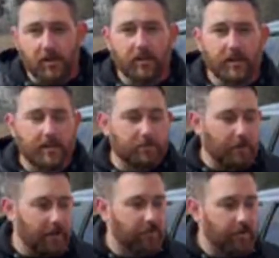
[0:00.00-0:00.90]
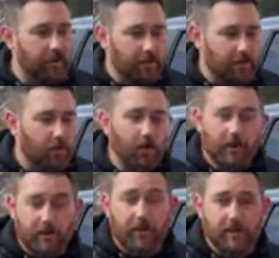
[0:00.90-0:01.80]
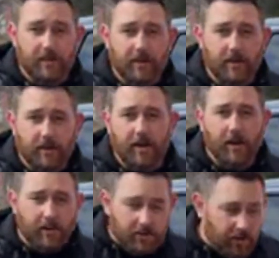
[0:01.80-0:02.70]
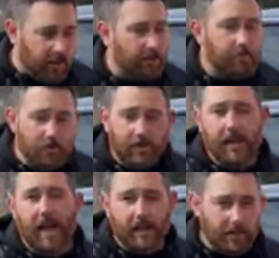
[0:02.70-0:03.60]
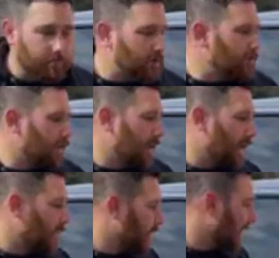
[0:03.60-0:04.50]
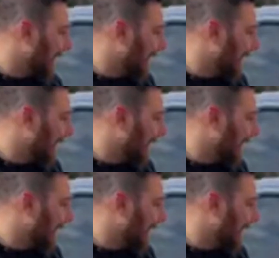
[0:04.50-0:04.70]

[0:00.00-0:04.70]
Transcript: and you think it's benefiting your interior, keep doing that, keep using it. I think